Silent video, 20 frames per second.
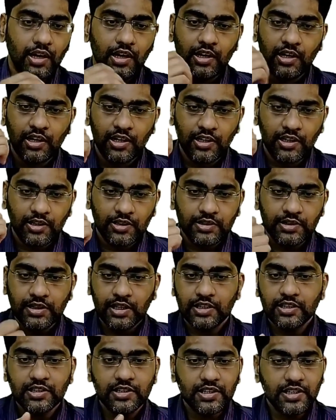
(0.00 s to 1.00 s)

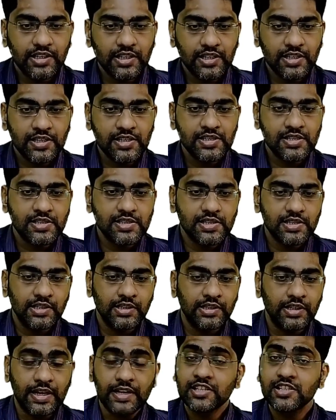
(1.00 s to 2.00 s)
The other thing is
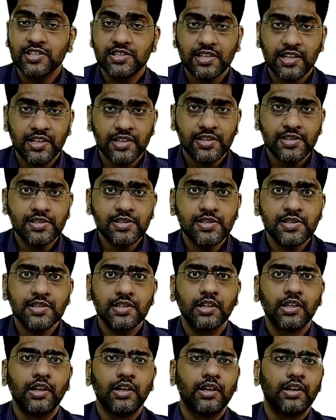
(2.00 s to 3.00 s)

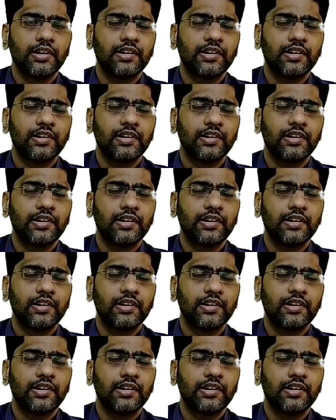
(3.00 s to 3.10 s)
exercise,